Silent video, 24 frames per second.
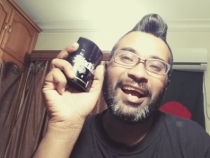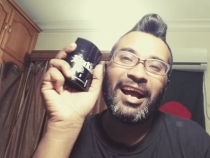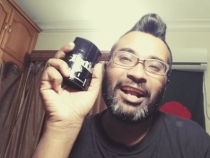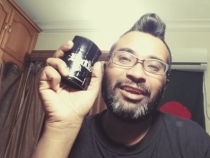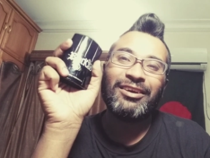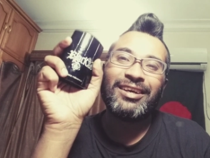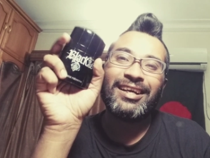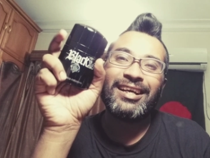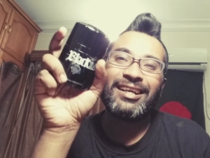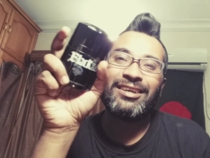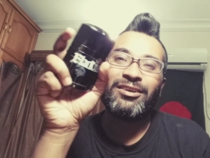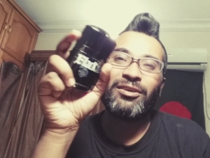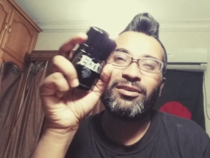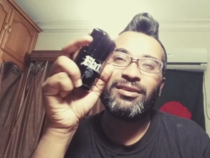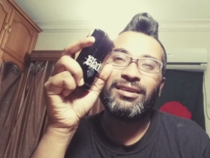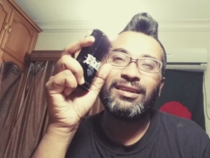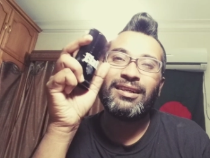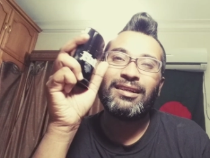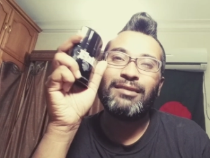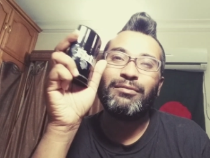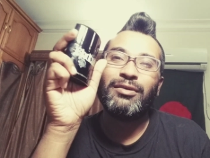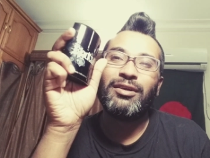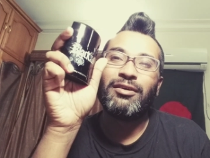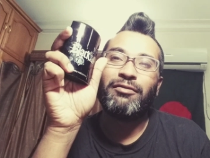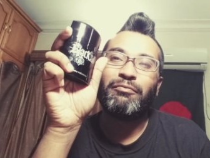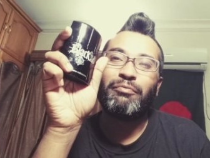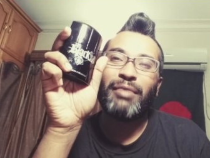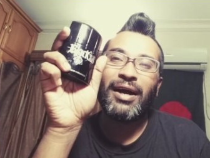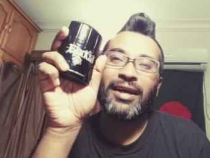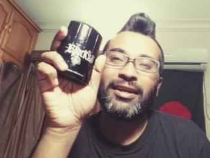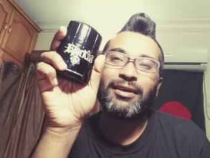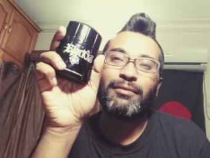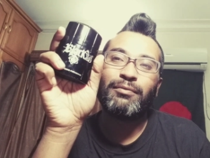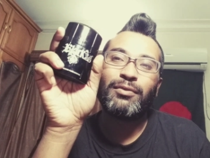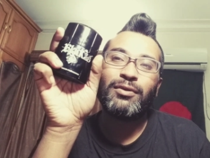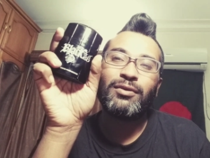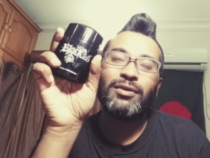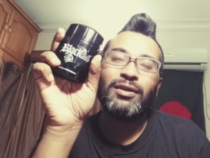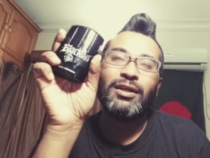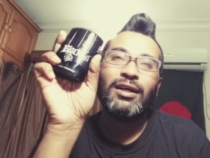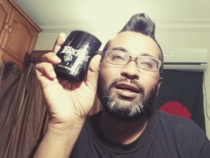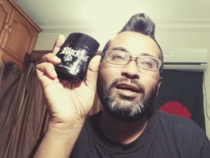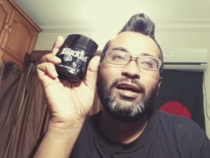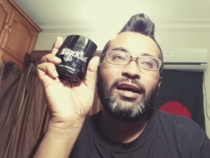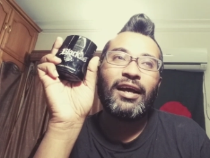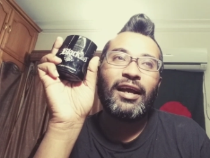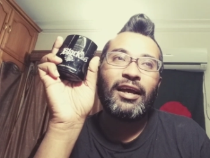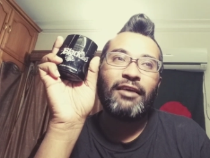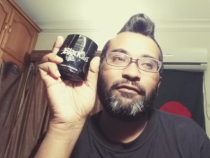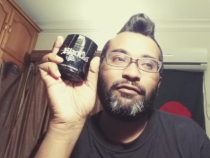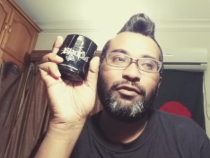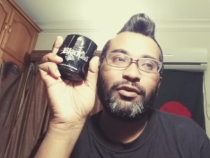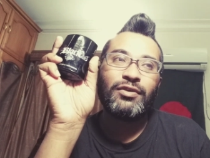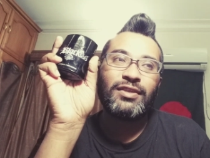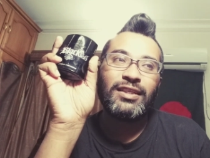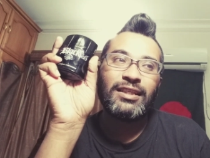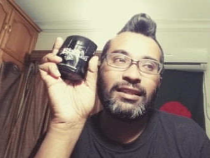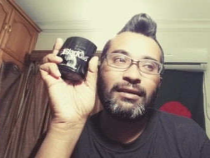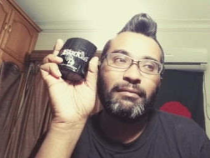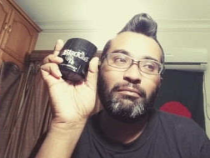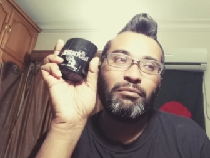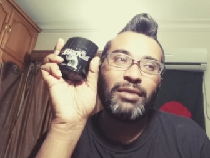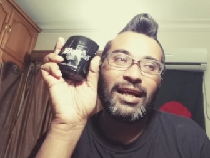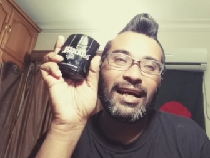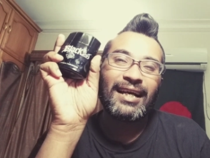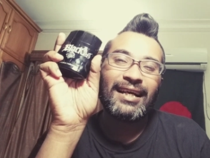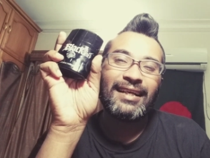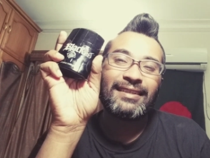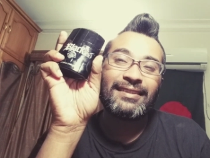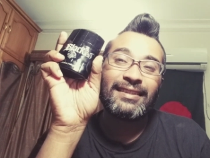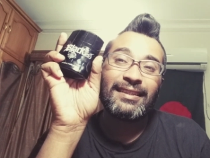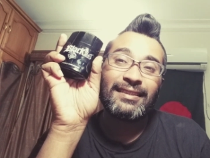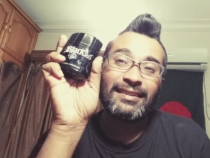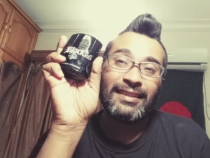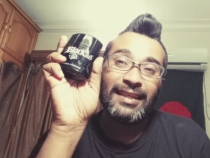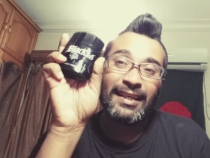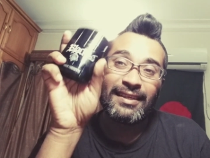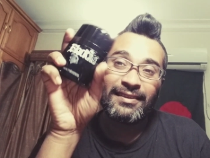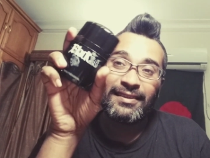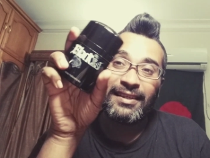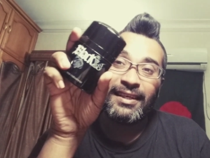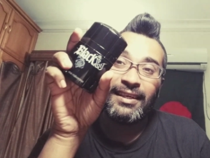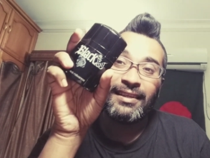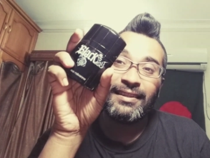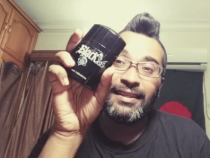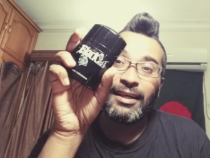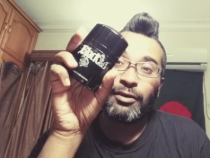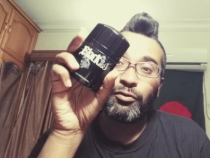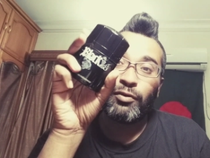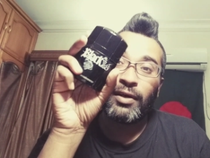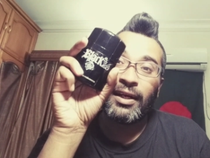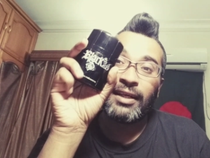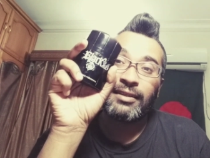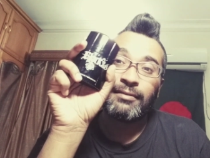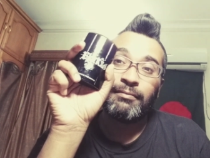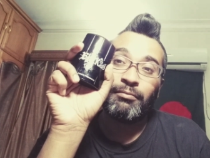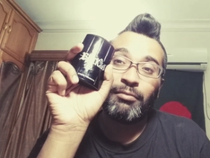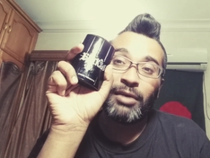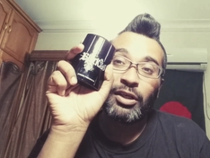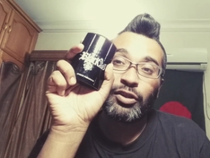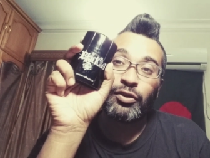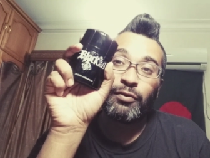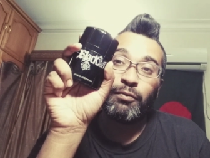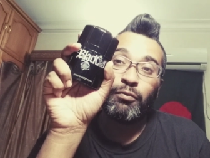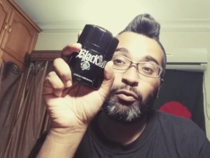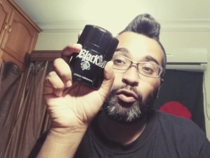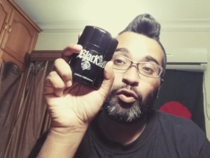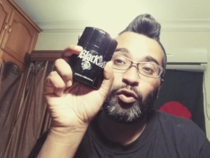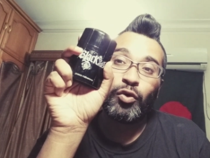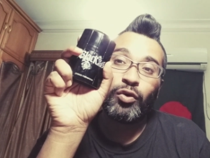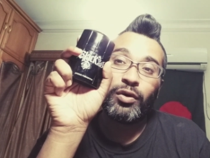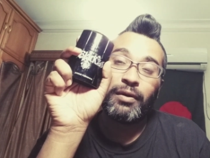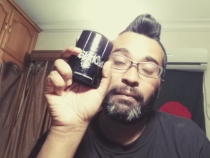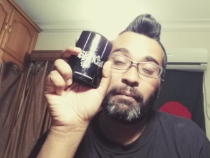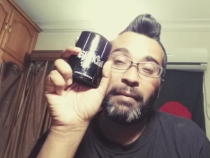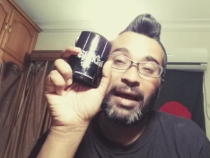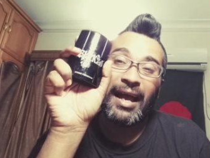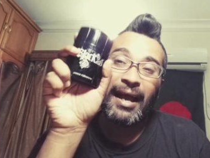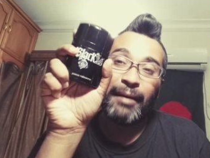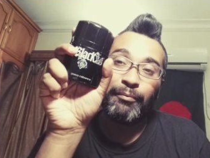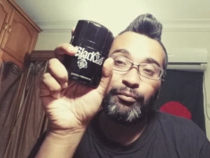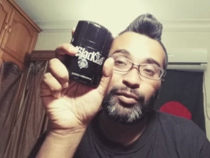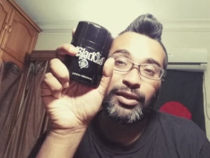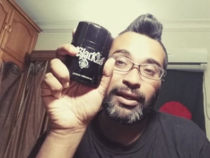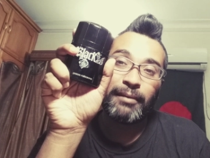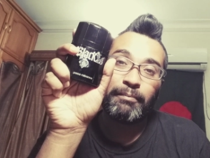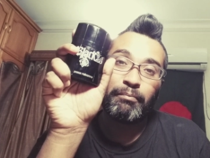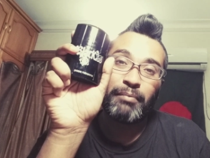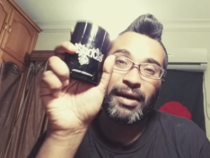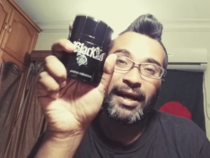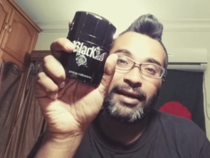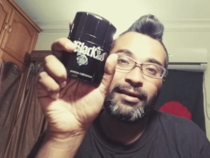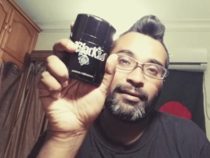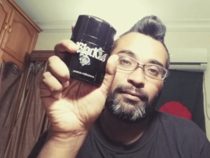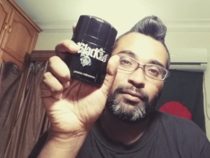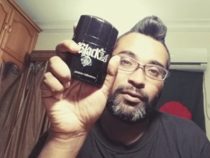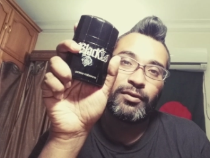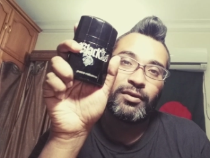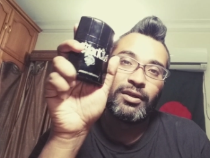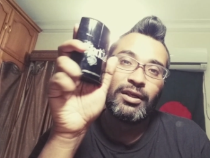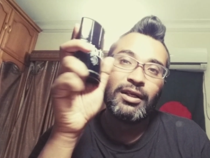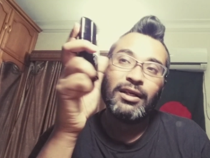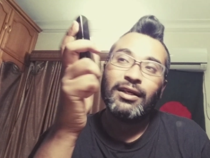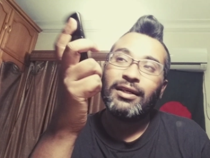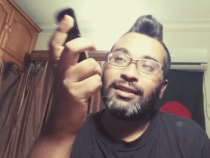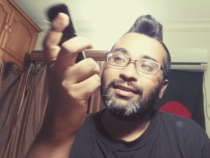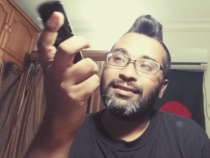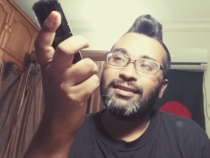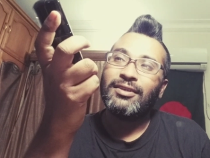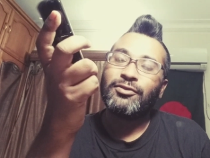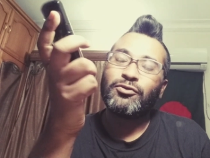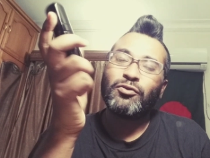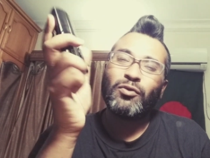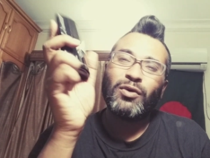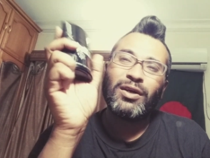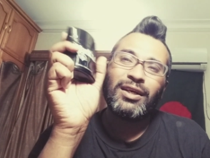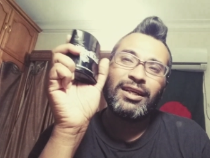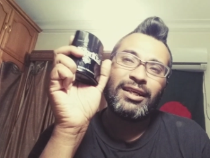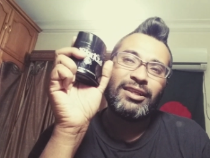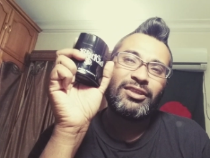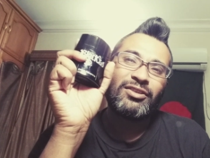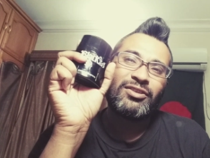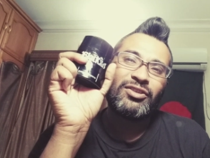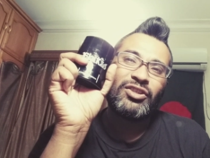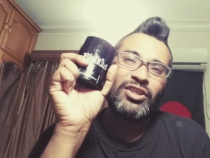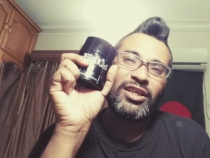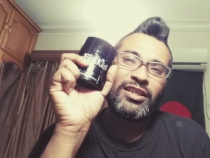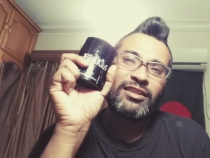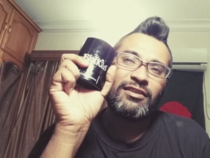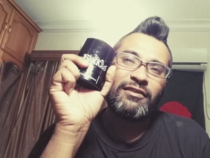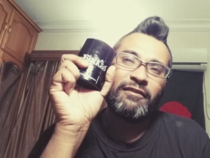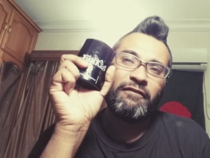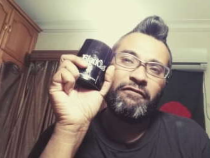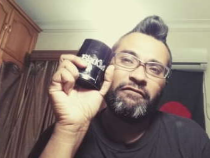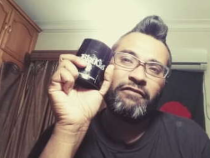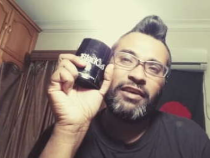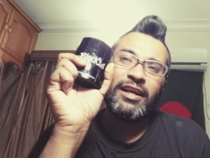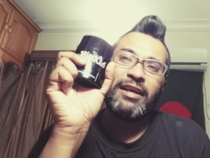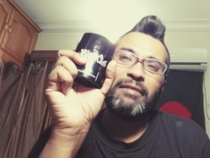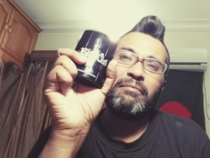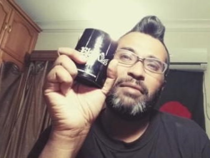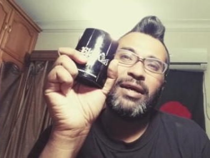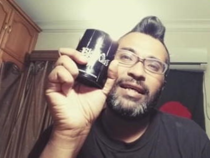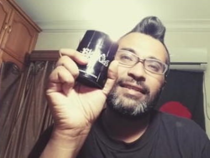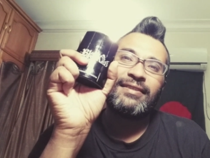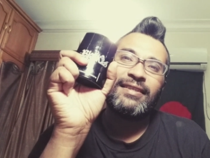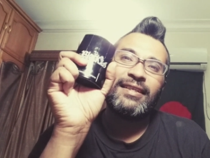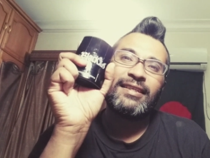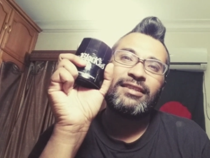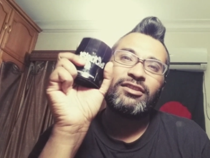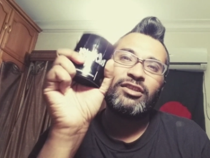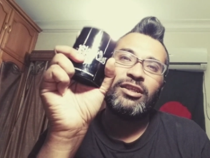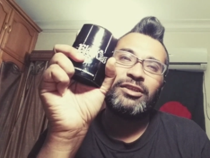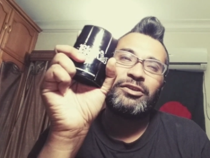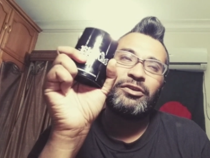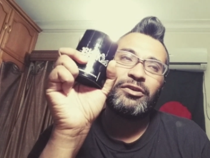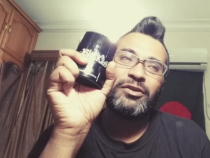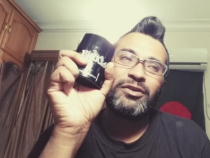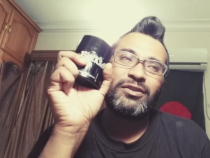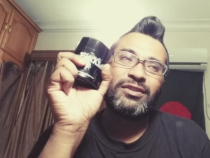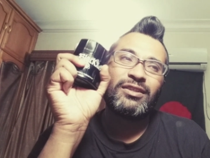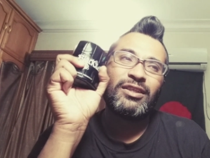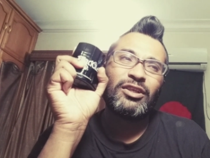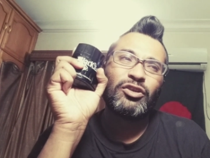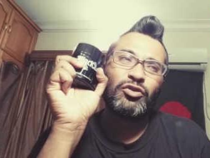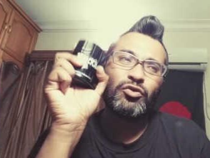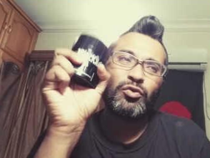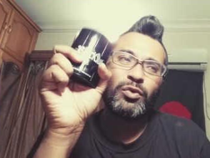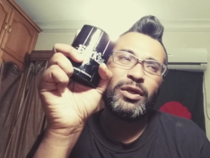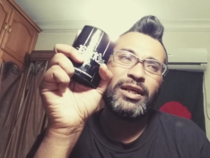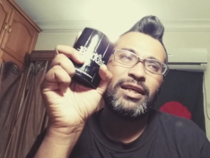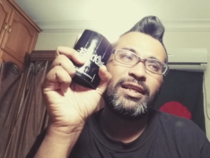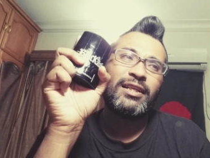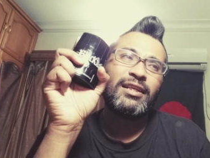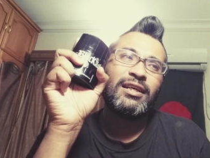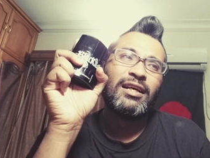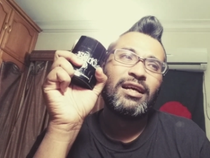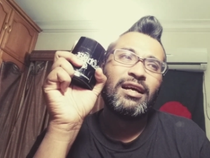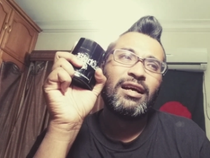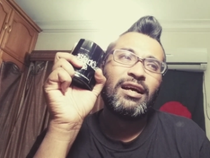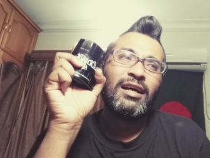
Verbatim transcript: and you get a lot, little bit of pineapple if you see the black excess L'Exces that one is much more amped up pineapple this one it's just very basic citrus sweet